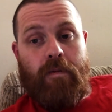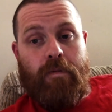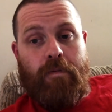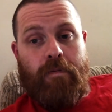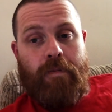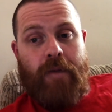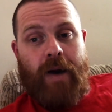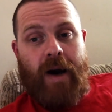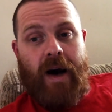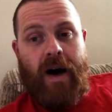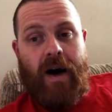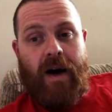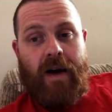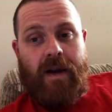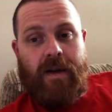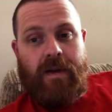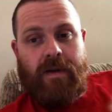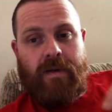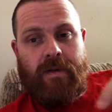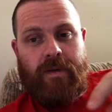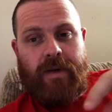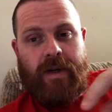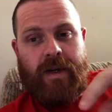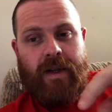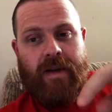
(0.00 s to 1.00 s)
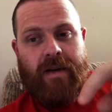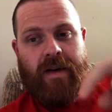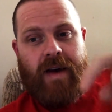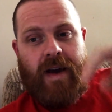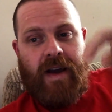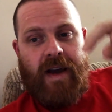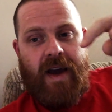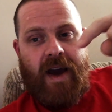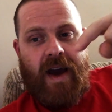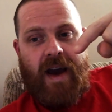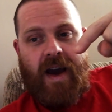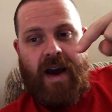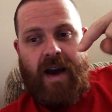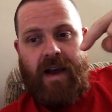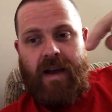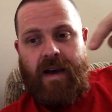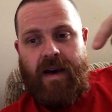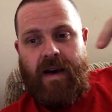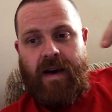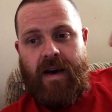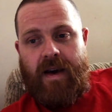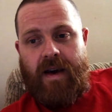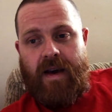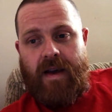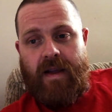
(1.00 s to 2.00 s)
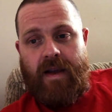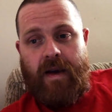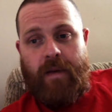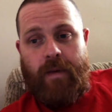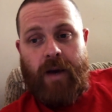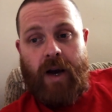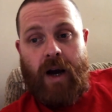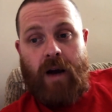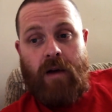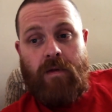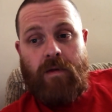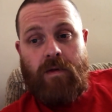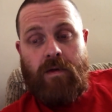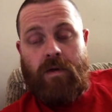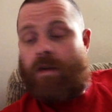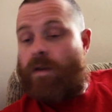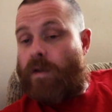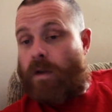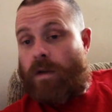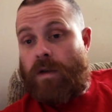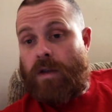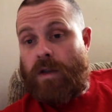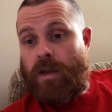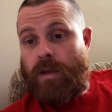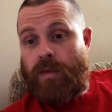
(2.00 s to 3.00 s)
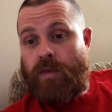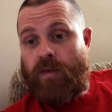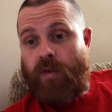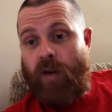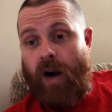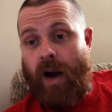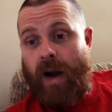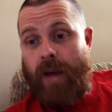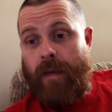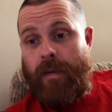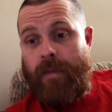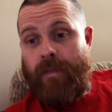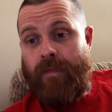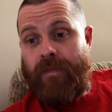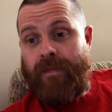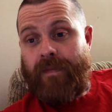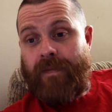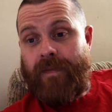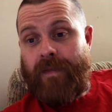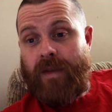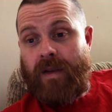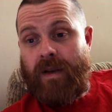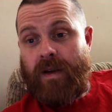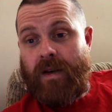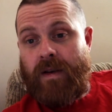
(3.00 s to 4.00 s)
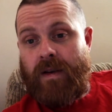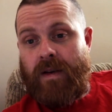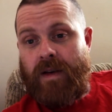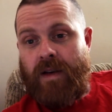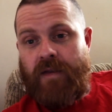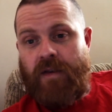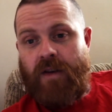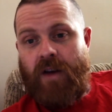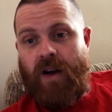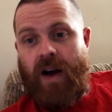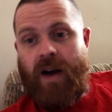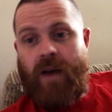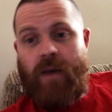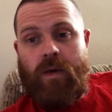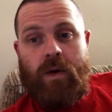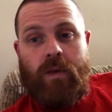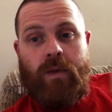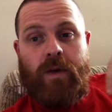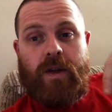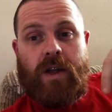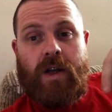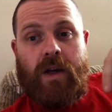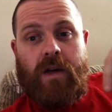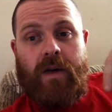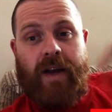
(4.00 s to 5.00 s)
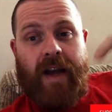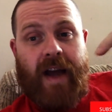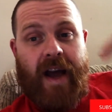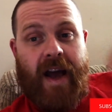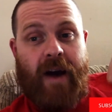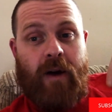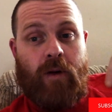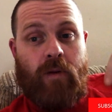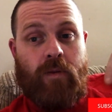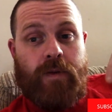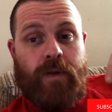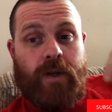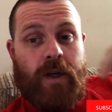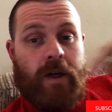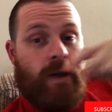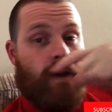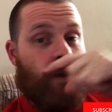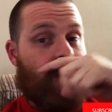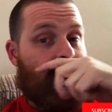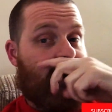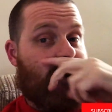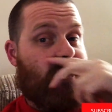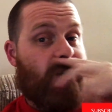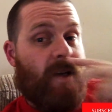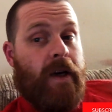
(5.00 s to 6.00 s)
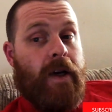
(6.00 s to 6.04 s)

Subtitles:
But yeah, there we go. Subscribe if you like what we're doing. It helps us.